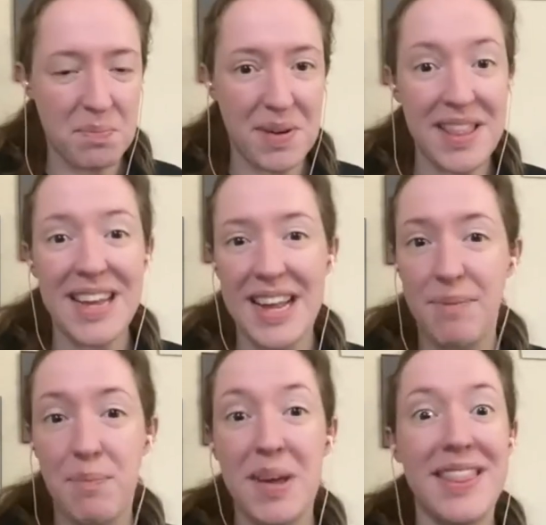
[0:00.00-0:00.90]
But
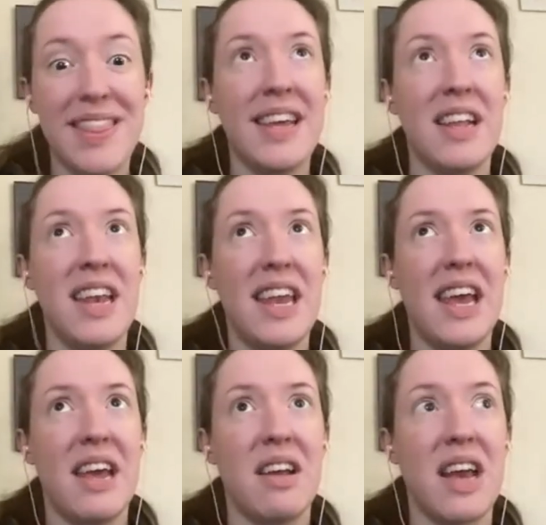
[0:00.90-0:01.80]

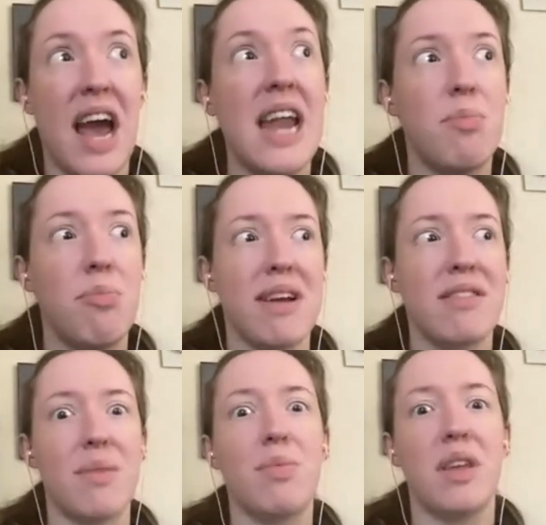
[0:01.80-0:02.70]
it kind of
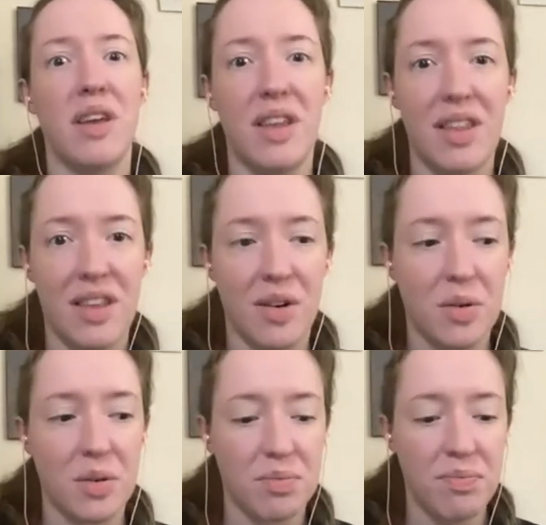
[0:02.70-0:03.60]
brings up the
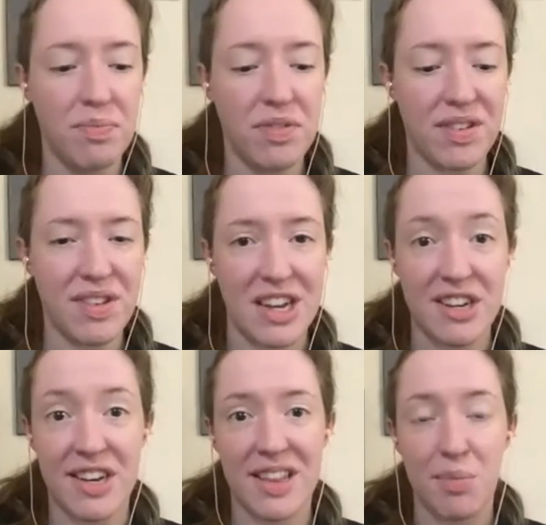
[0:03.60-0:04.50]
whole
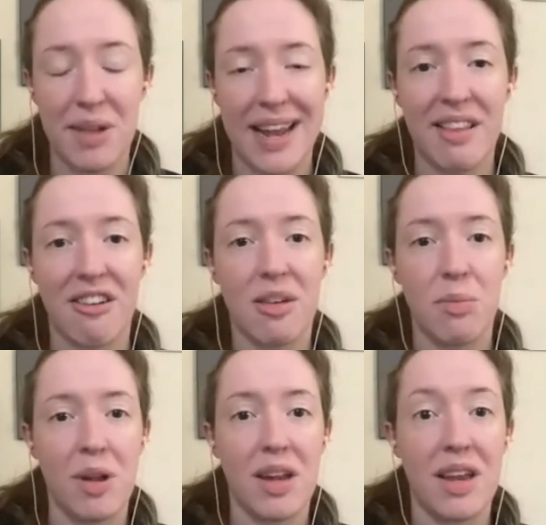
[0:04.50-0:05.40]
discussion in the planetary
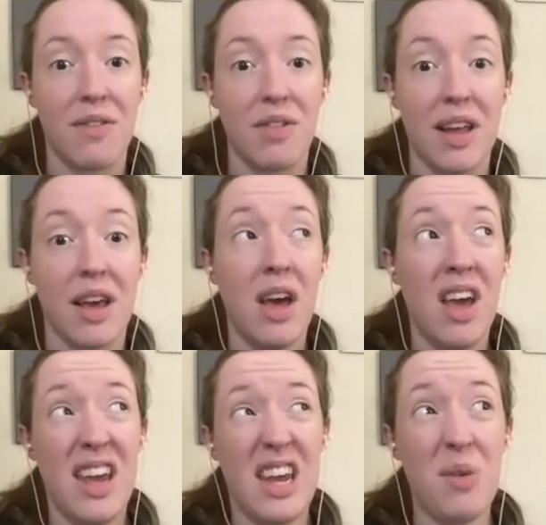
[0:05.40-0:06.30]
community of like,
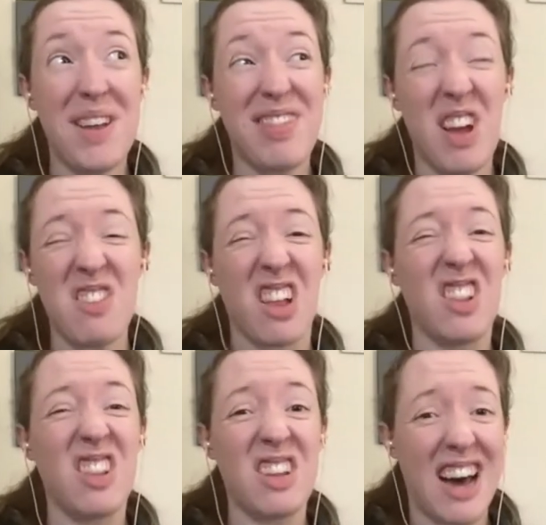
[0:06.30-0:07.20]
you know what, there's a
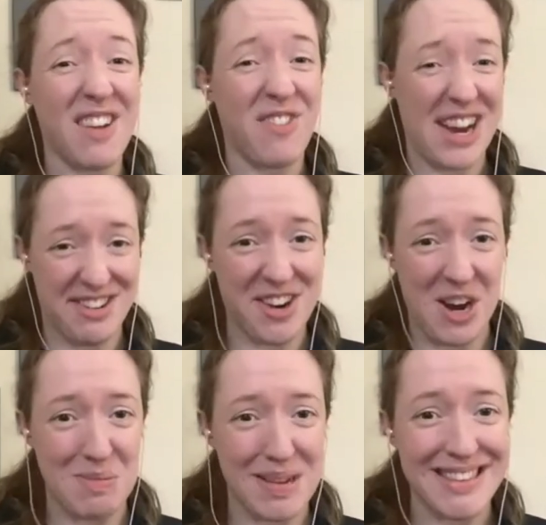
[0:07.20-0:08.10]
lot of
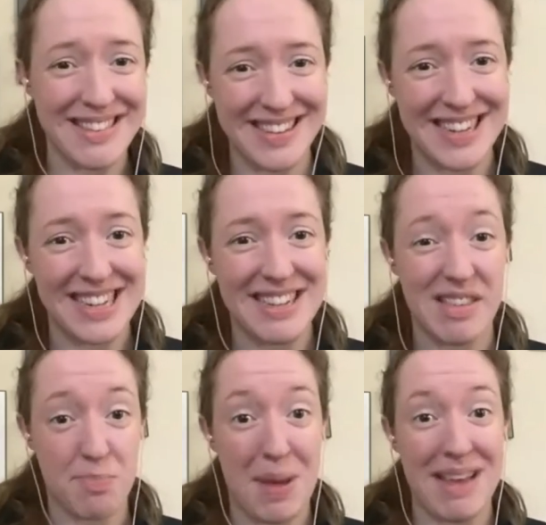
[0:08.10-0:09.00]
hydrocarbons in
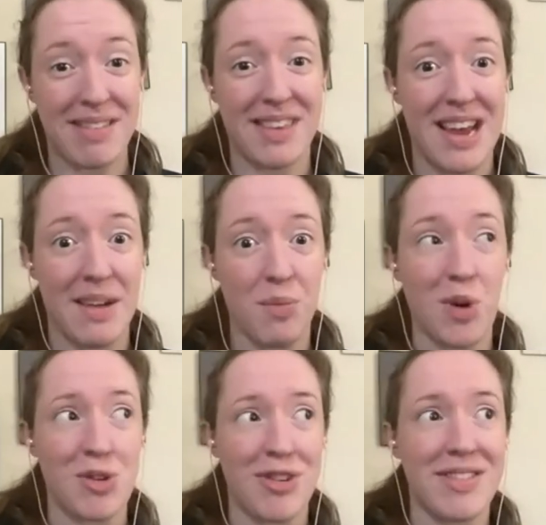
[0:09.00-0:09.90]
space, and
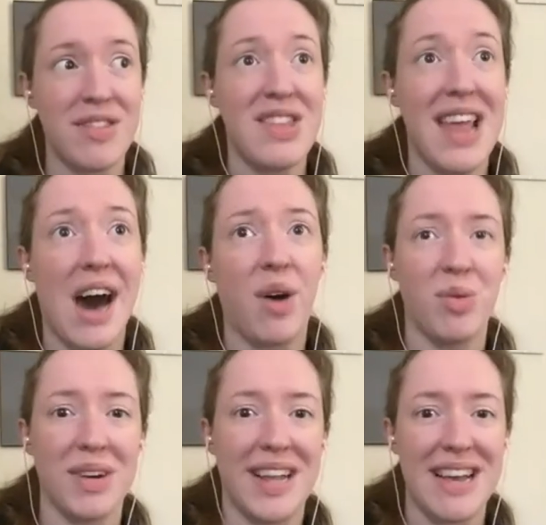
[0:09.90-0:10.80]
we're just now
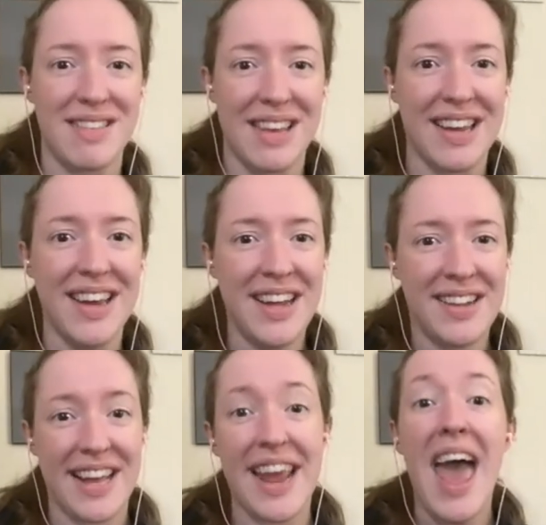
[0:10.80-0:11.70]
realizing
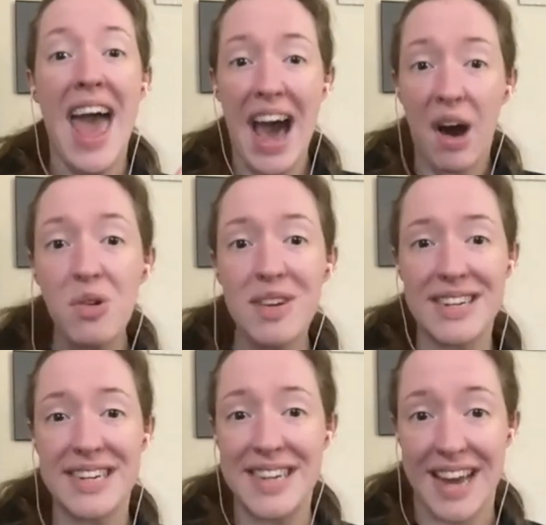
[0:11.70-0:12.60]
like how to
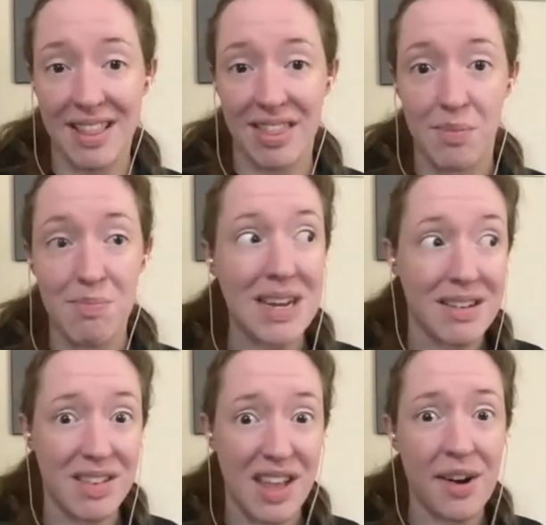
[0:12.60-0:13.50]
detect them,
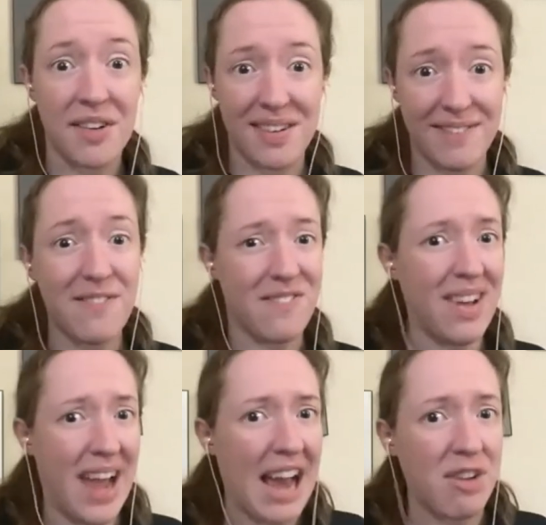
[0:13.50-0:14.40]
because they are
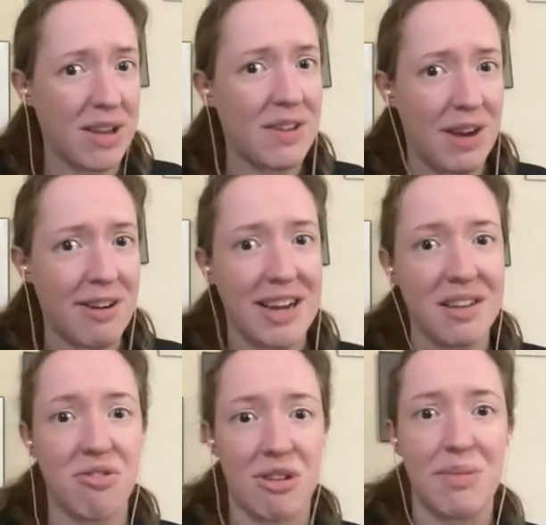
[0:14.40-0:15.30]
actually very
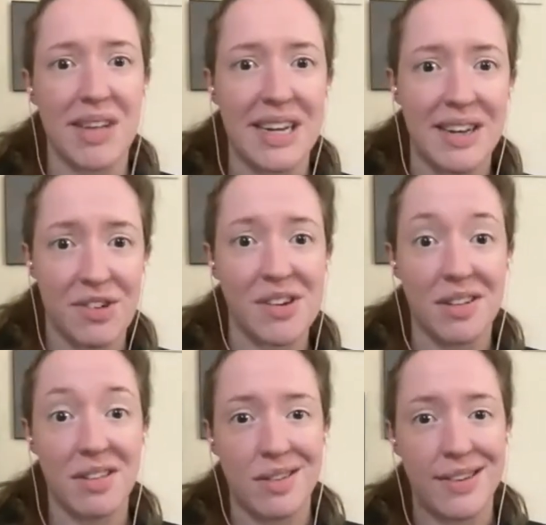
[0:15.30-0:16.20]
extremely
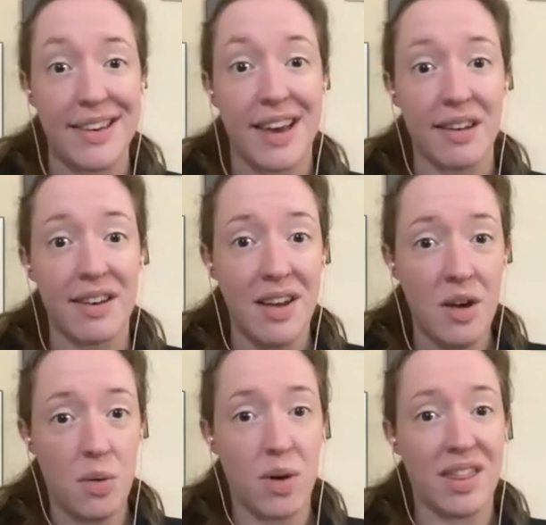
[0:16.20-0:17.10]
difficult to detect
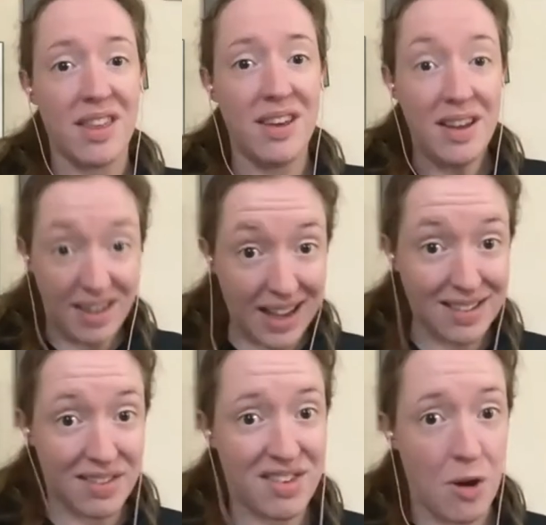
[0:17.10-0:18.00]
with
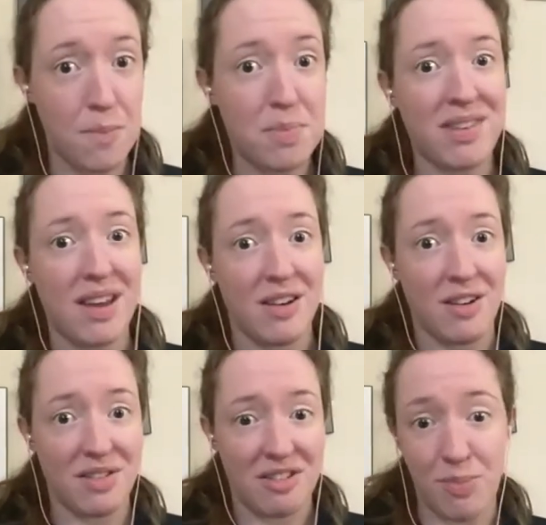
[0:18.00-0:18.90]
telescopes and
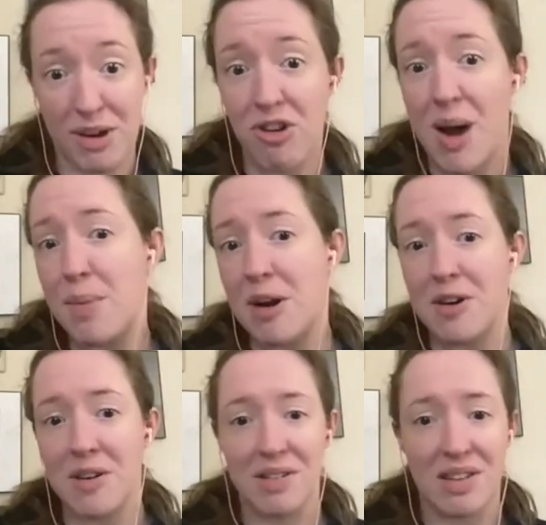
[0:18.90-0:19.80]
also
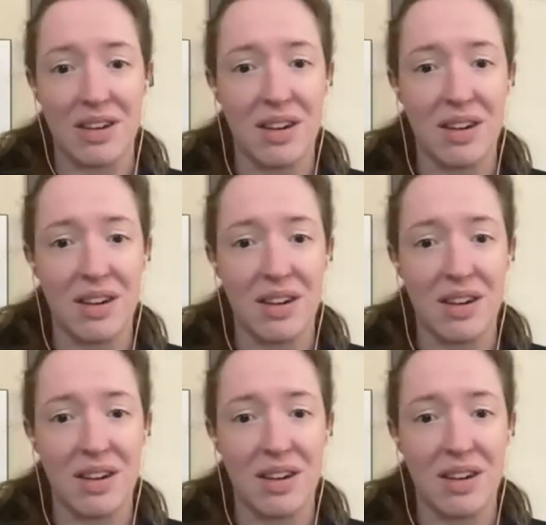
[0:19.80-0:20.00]
spectrometers